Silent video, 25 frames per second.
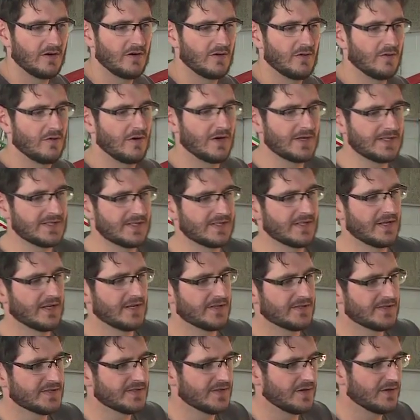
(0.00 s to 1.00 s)
Alright,
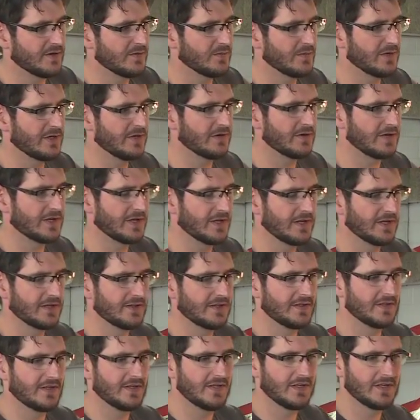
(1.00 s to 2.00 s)
so we're looking
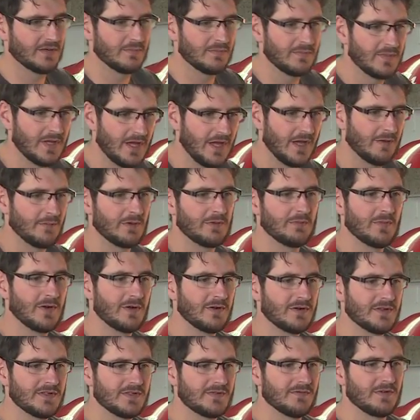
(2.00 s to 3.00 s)
at the Harman
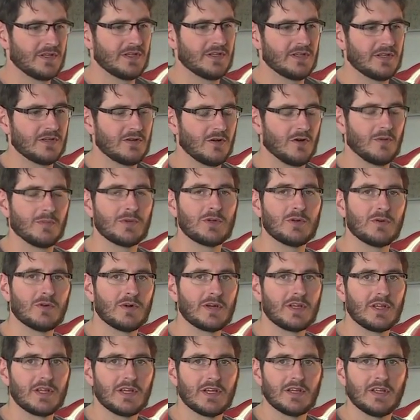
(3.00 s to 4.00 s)
Motors VE Commodore
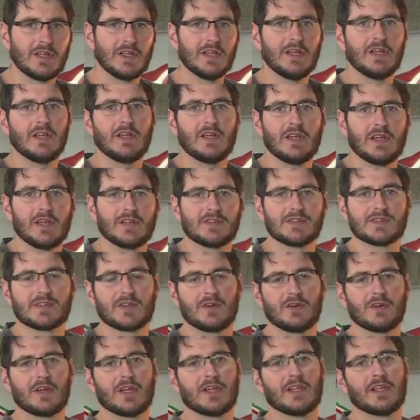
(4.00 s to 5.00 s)
here. It's
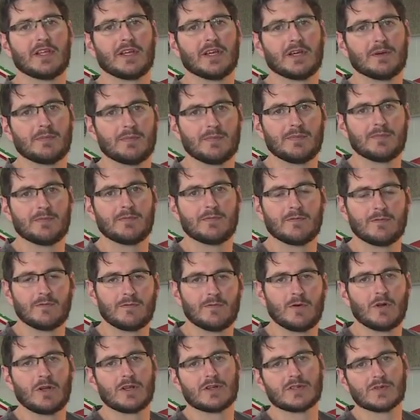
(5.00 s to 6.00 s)
got a
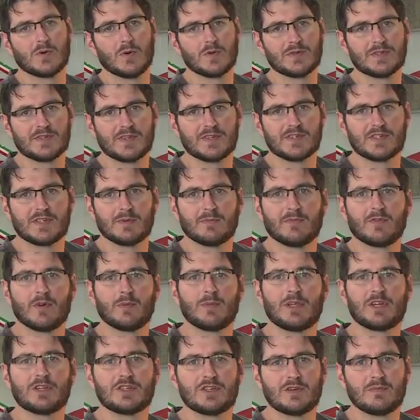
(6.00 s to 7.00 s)
full exhaust system from
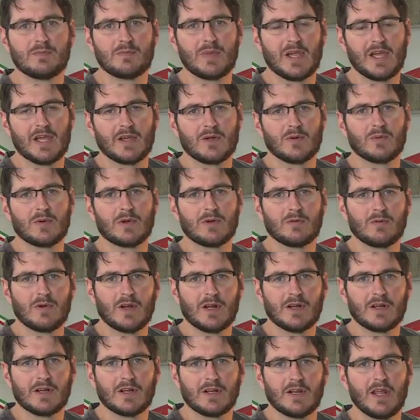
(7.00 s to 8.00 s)
engine back. We're
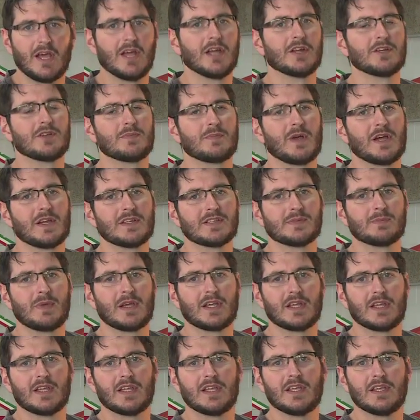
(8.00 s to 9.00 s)
running large
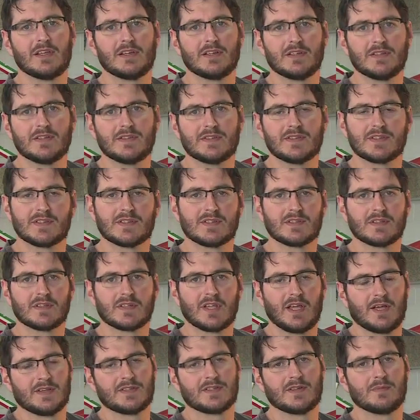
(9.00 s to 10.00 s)
pacemaker headers to
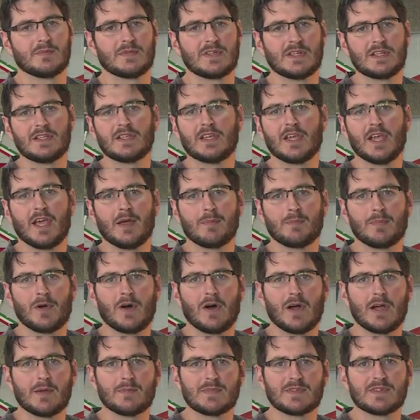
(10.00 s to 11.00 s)
custom decap
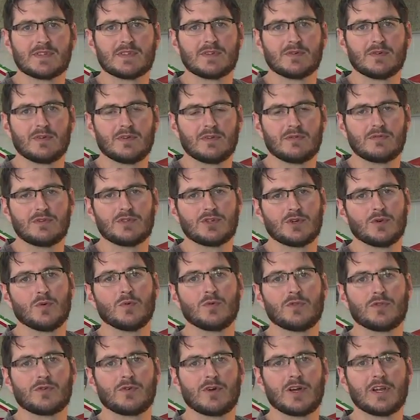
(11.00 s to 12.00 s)
pipes to a
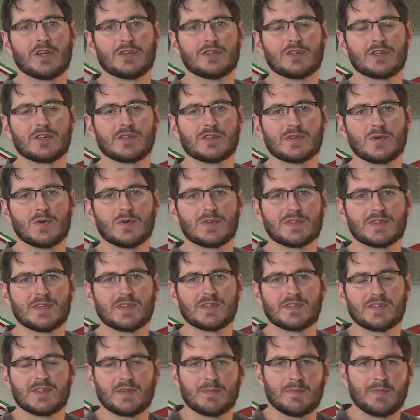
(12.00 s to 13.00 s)
dual 3-inch exhaust
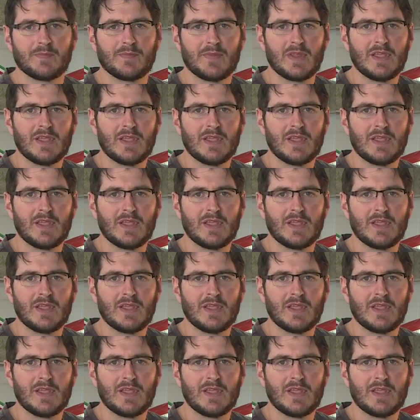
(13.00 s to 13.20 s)
system.